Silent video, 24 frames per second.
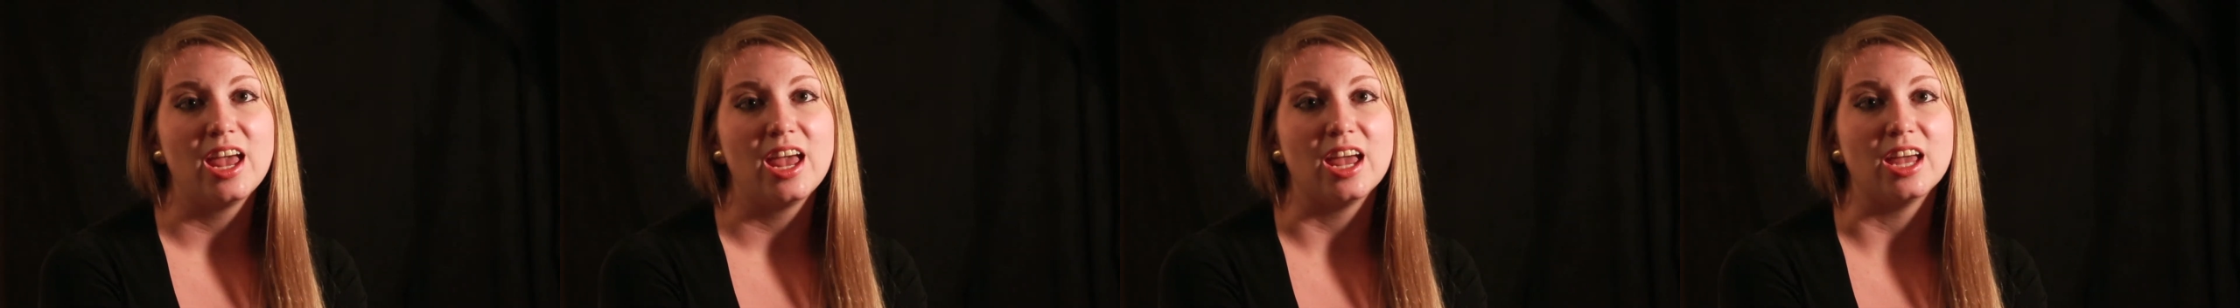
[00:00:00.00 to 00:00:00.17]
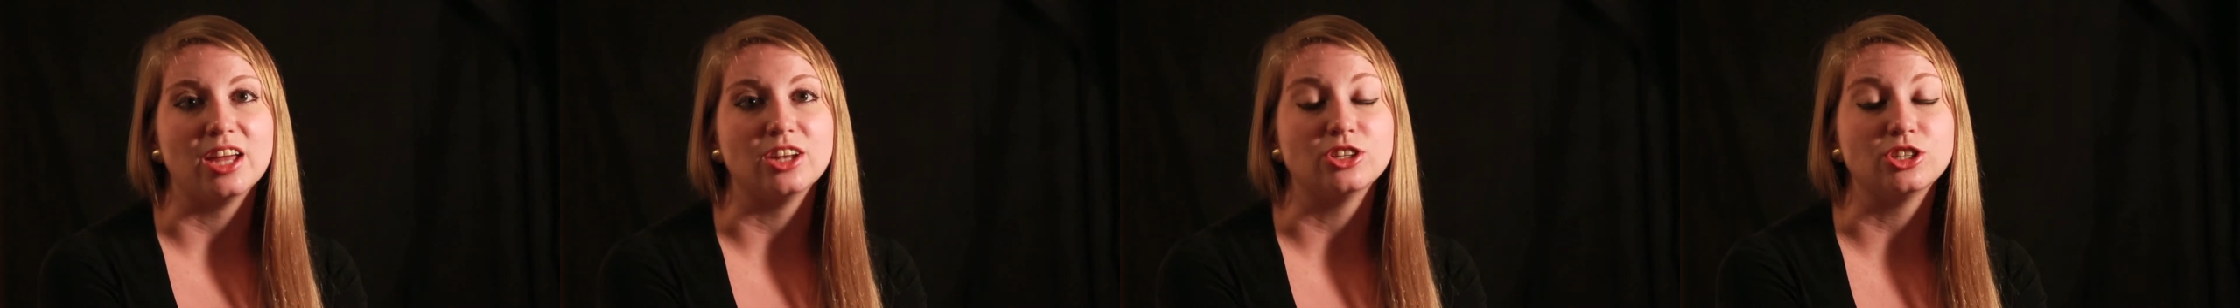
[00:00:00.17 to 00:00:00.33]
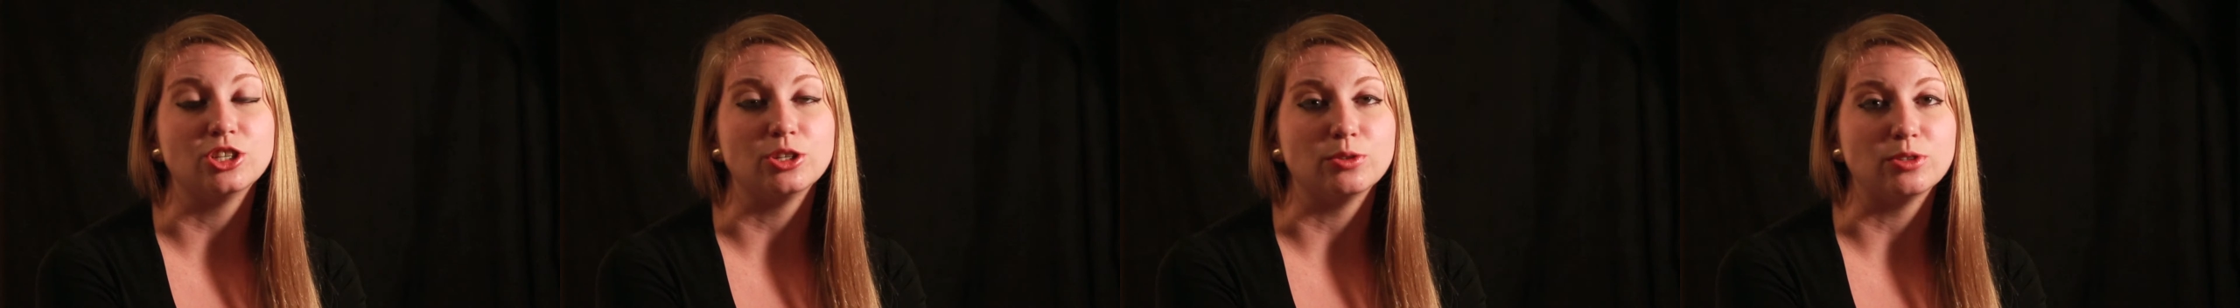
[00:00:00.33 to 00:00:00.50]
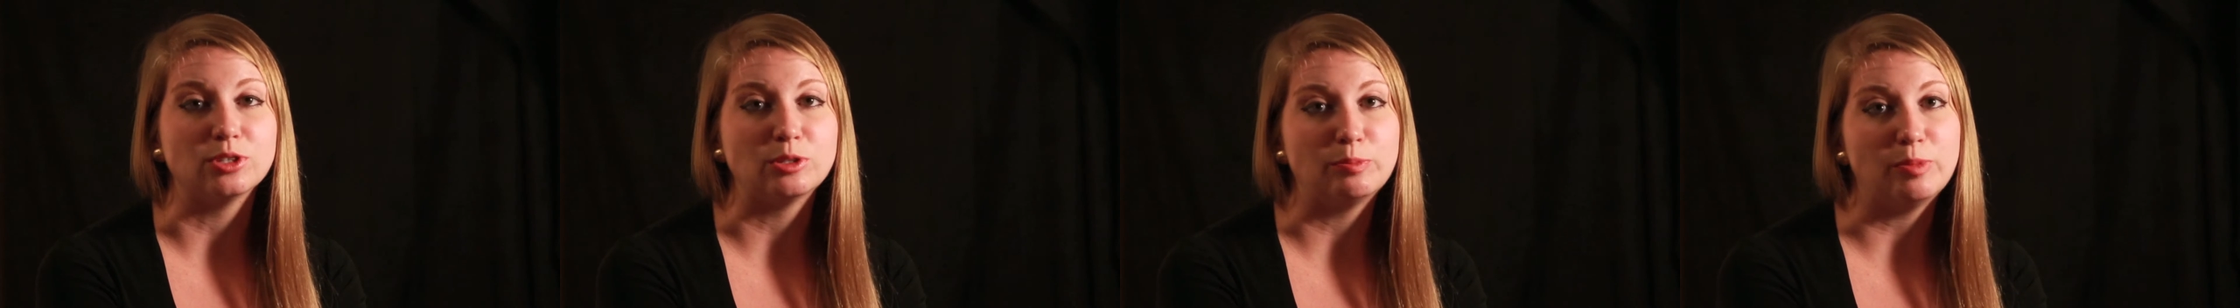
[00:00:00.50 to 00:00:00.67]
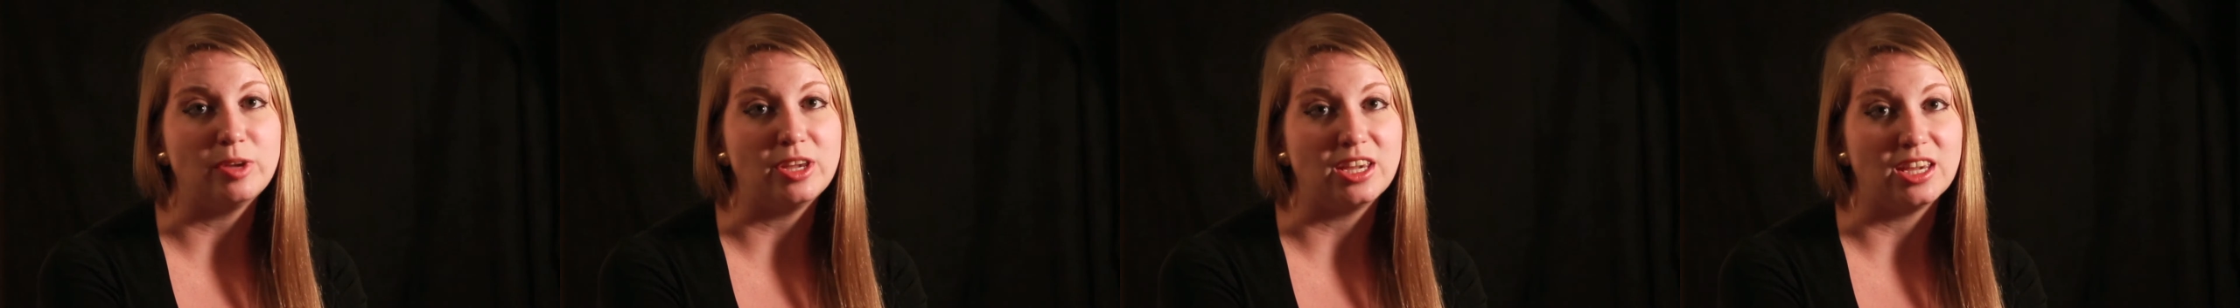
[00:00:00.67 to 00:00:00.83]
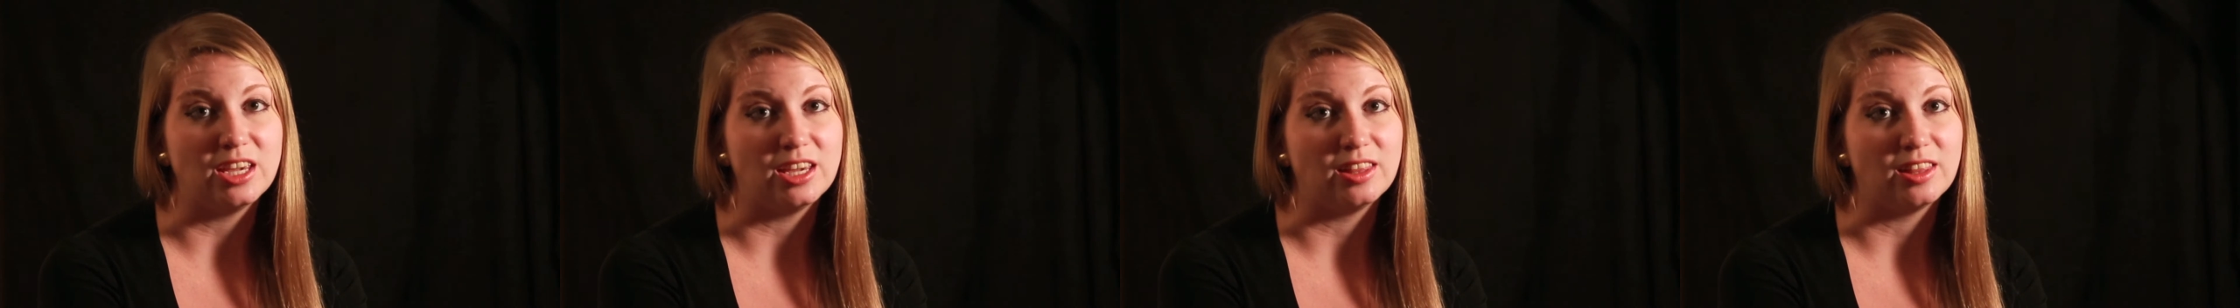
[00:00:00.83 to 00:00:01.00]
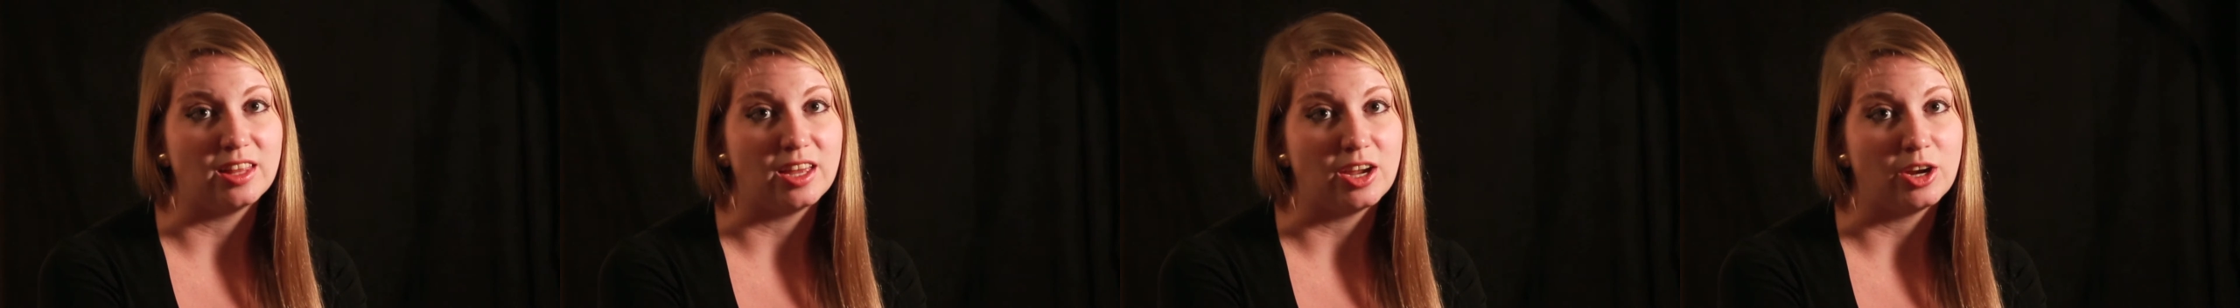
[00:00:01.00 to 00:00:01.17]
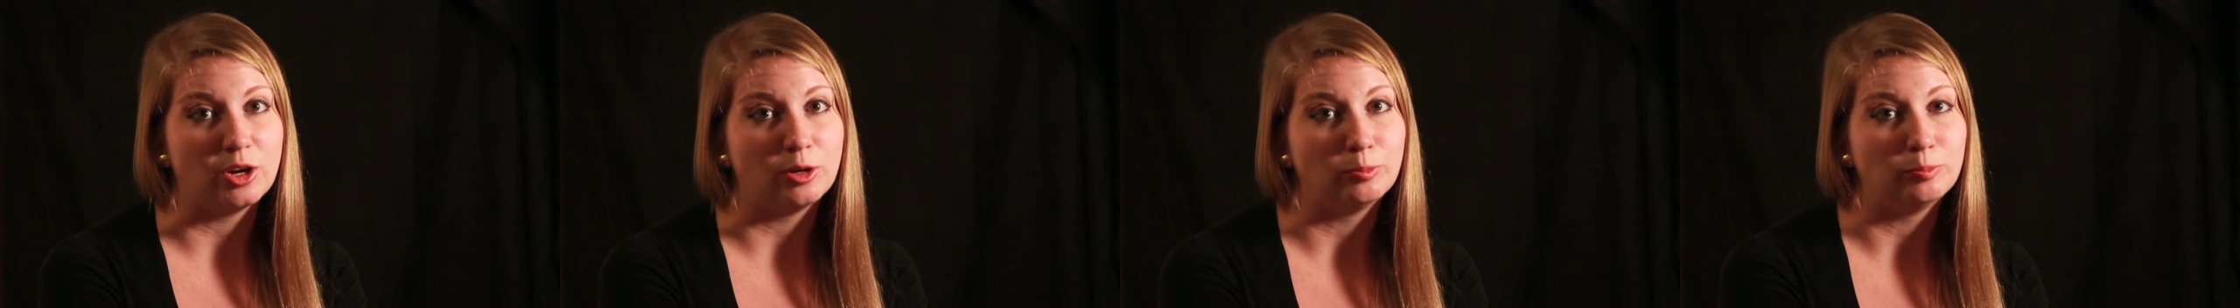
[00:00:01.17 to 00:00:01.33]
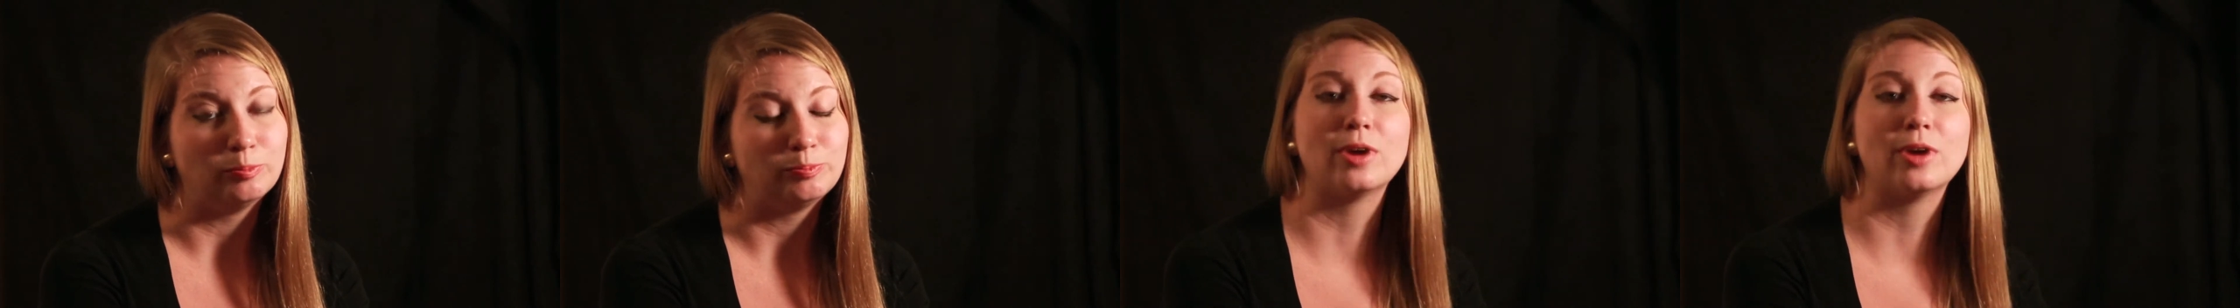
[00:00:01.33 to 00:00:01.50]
and she was speaking there.